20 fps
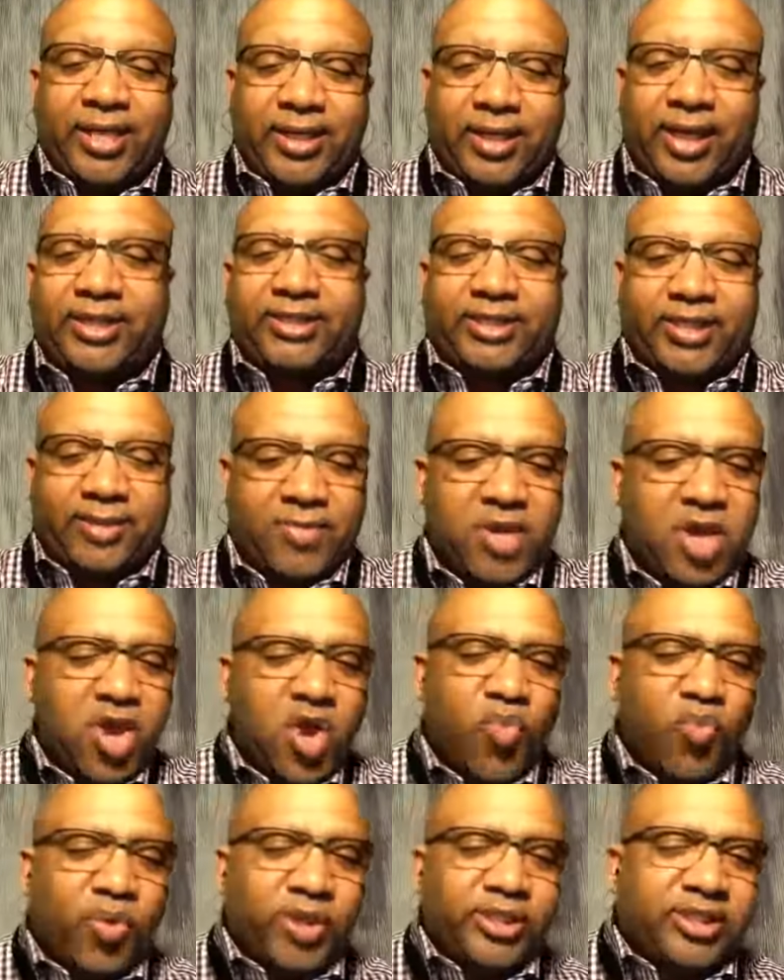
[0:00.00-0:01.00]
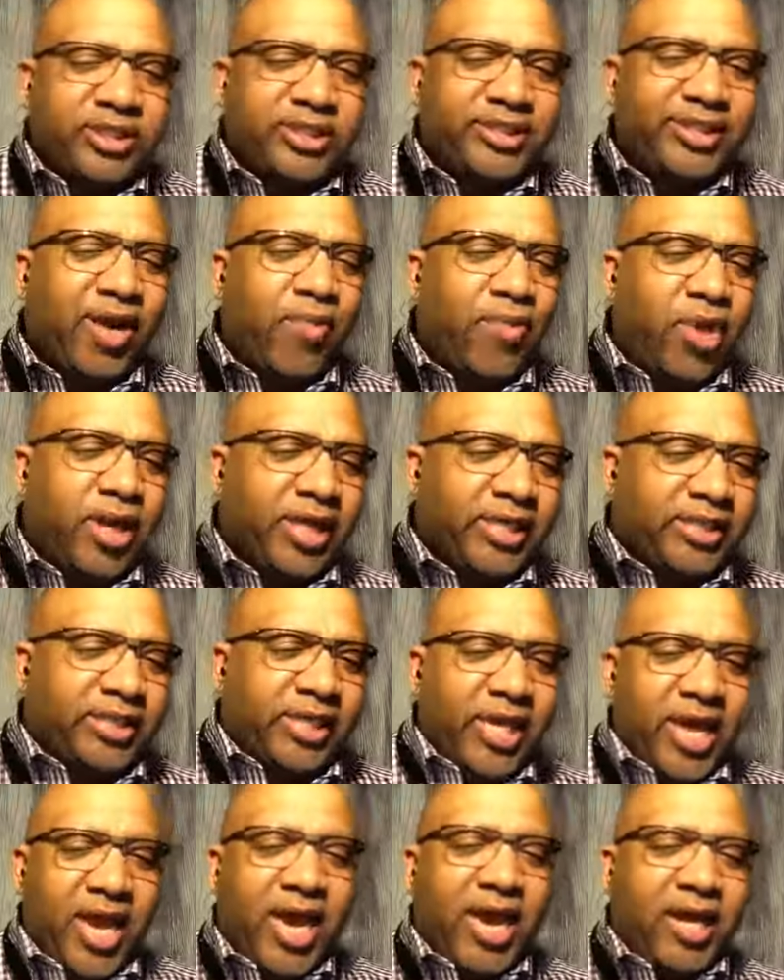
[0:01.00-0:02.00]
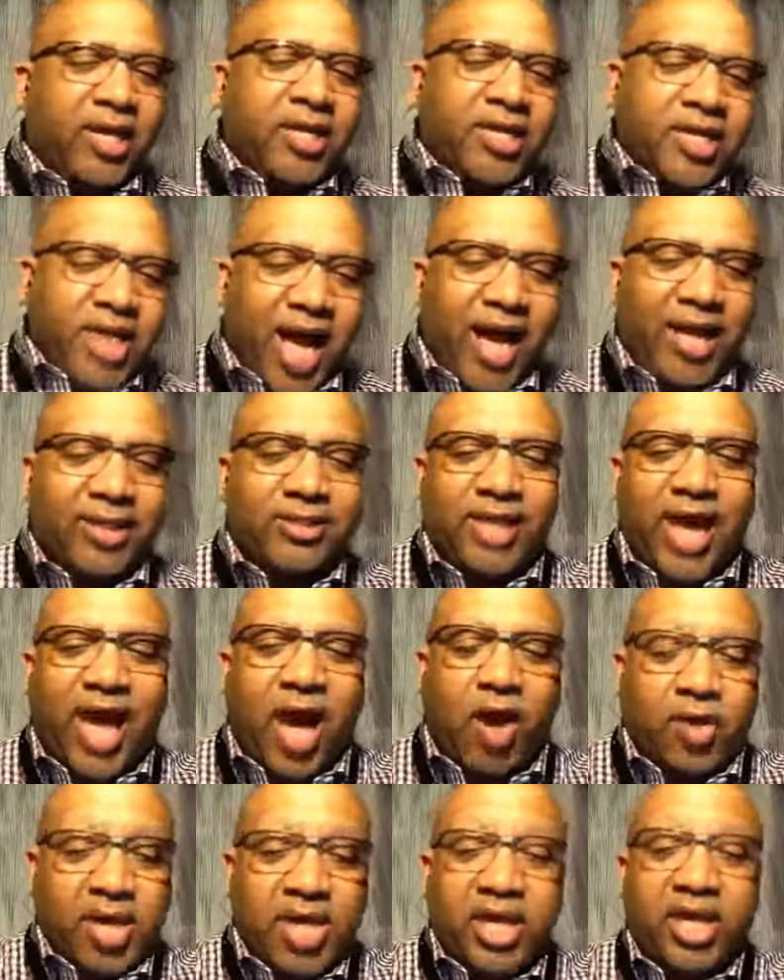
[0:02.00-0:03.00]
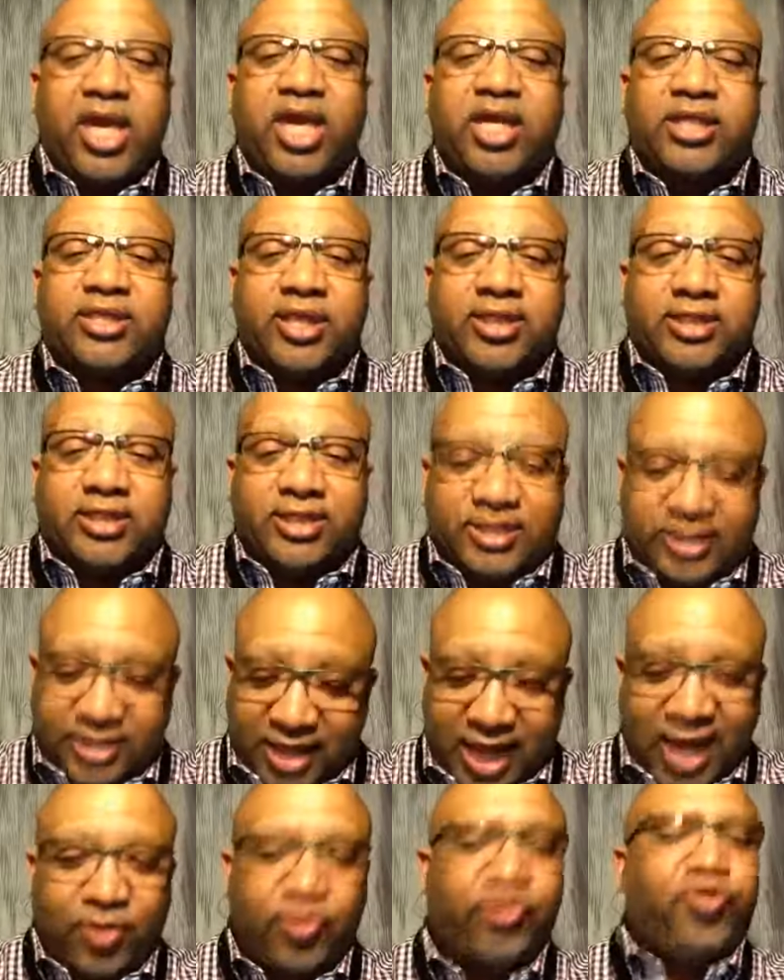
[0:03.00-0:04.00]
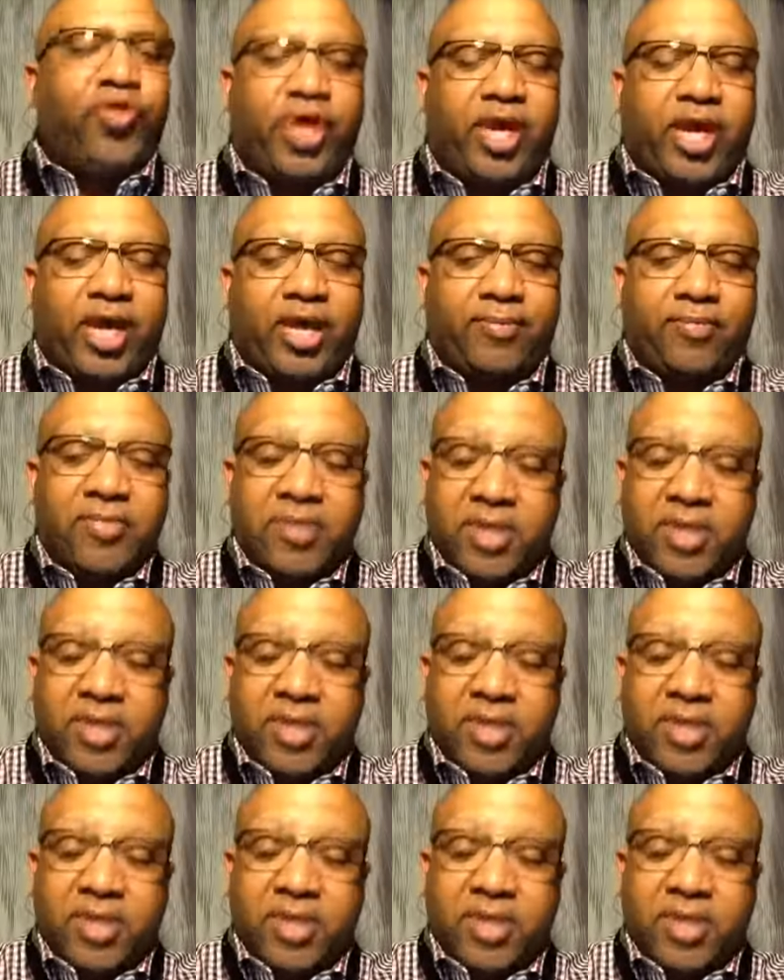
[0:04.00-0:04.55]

Listen, when someone is hit and knocked out, it is a sudden thing.